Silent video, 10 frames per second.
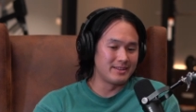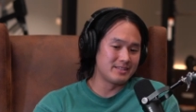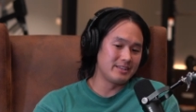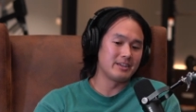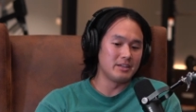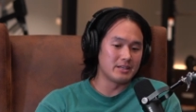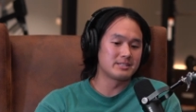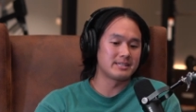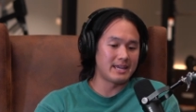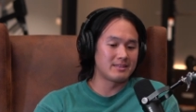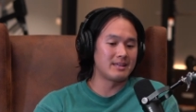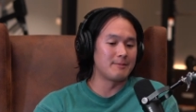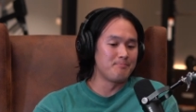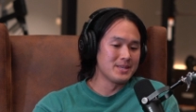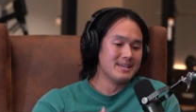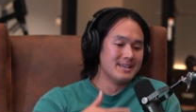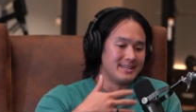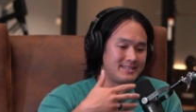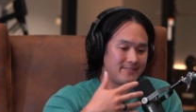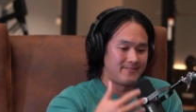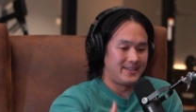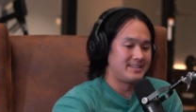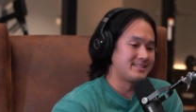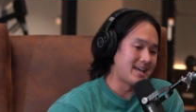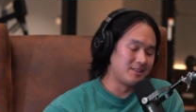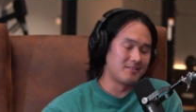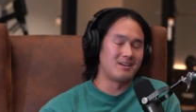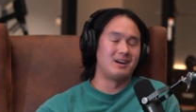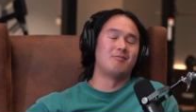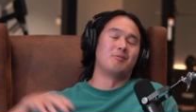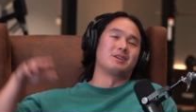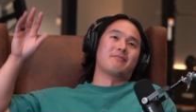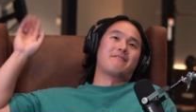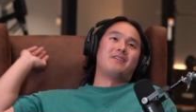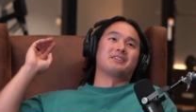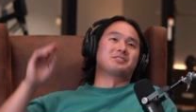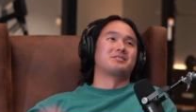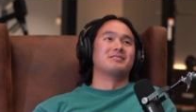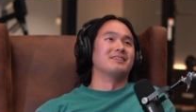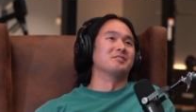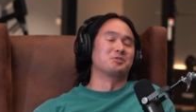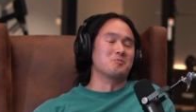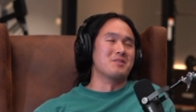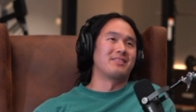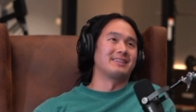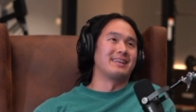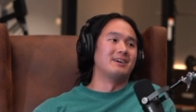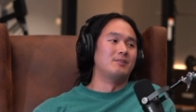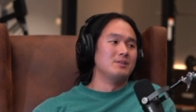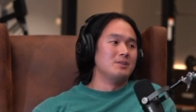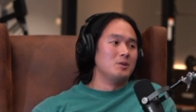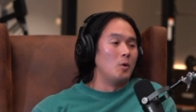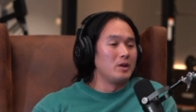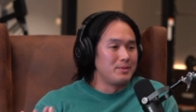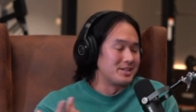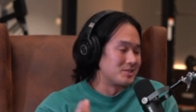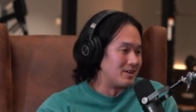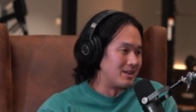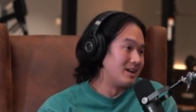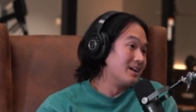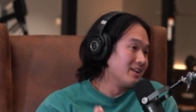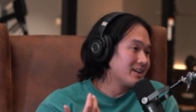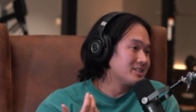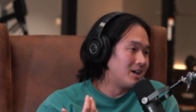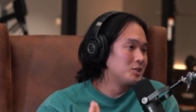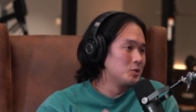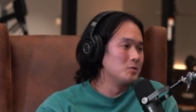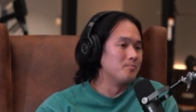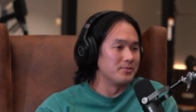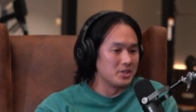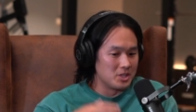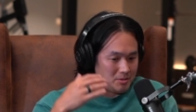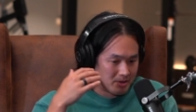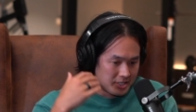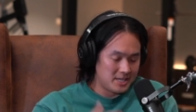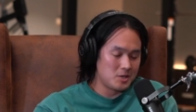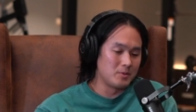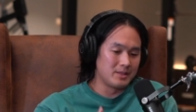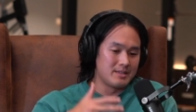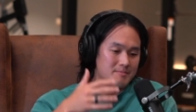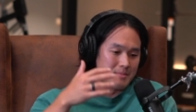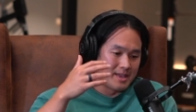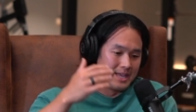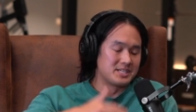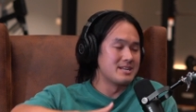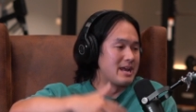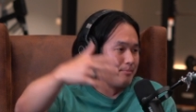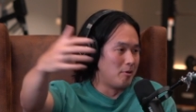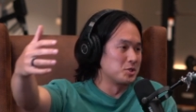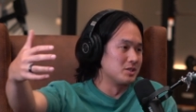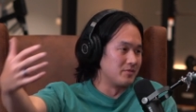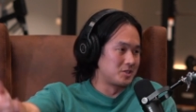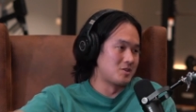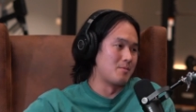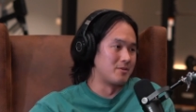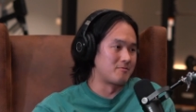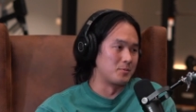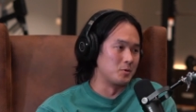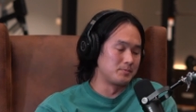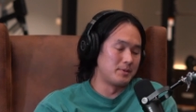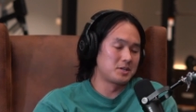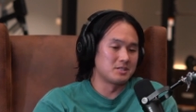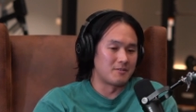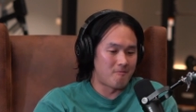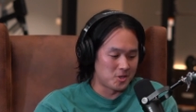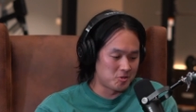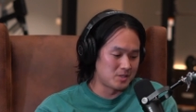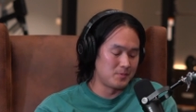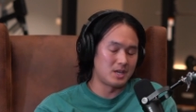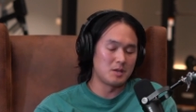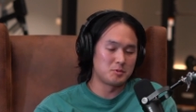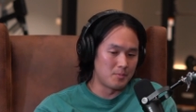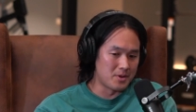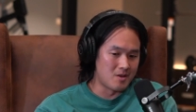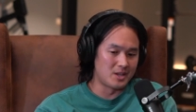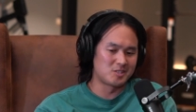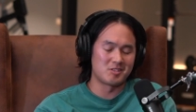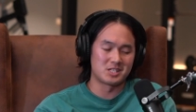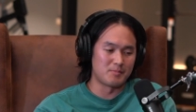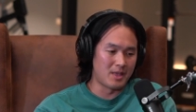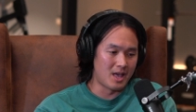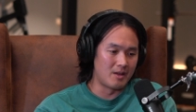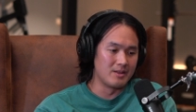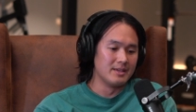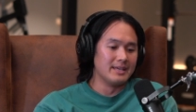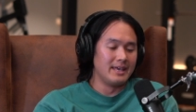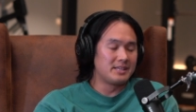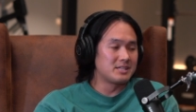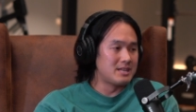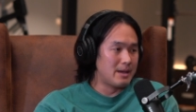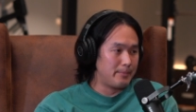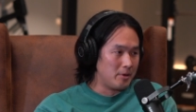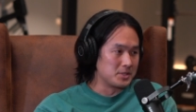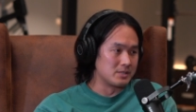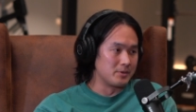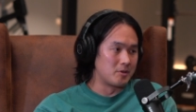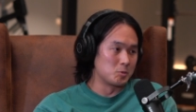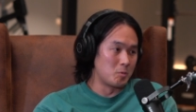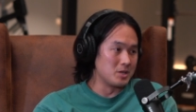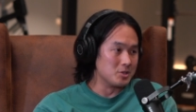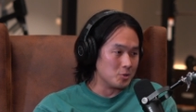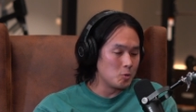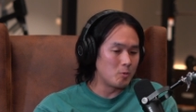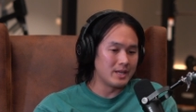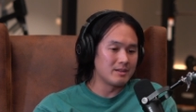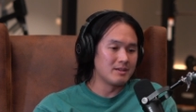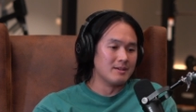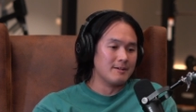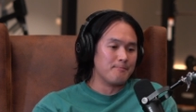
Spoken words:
at it and you can take that defeatist attitude, like, oh, fuck it, I'll do nothing now. Or you can be excited. I do genuinely, it's a net positive excitement from it all. As much as it frustrates me, keeps me up at night, stresses me out, it's a net positive because when you do win,